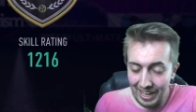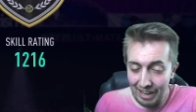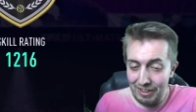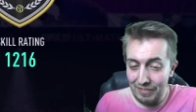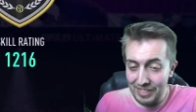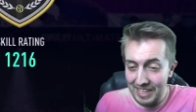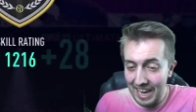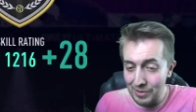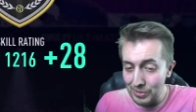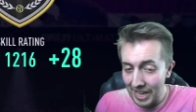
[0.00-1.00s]
I've never seen
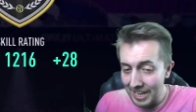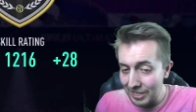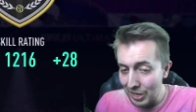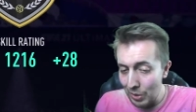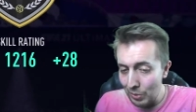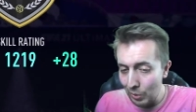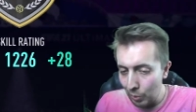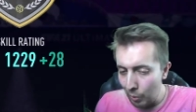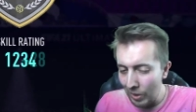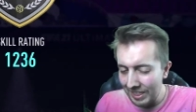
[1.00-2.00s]
anyone's head go
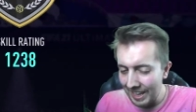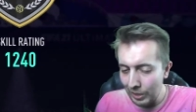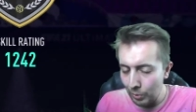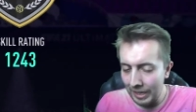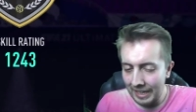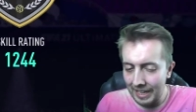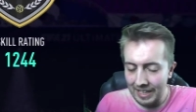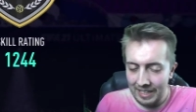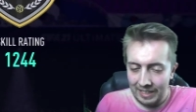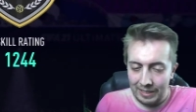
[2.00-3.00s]
quite that
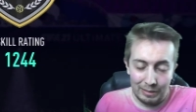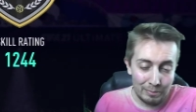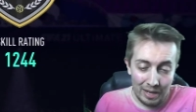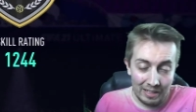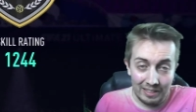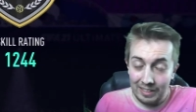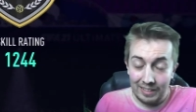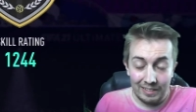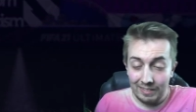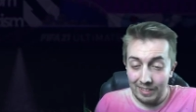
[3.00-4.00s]
quickly, but
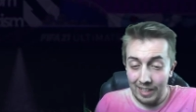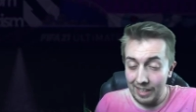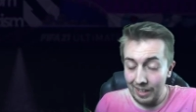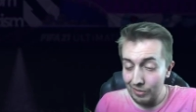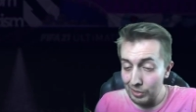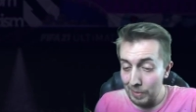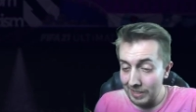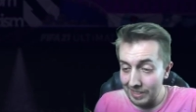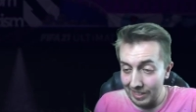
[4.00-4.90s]
hey, I respect it.